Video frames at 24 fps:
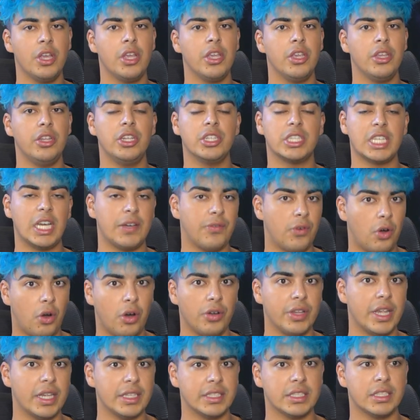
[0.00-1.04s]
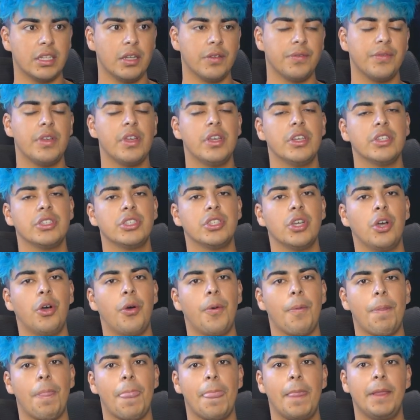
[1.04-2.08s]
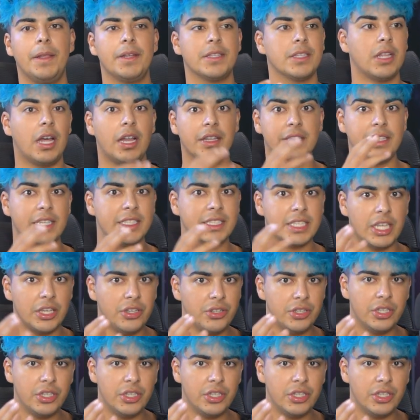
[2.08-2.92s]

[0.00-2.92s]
you need to have all that stuff. So there's a lot of things that you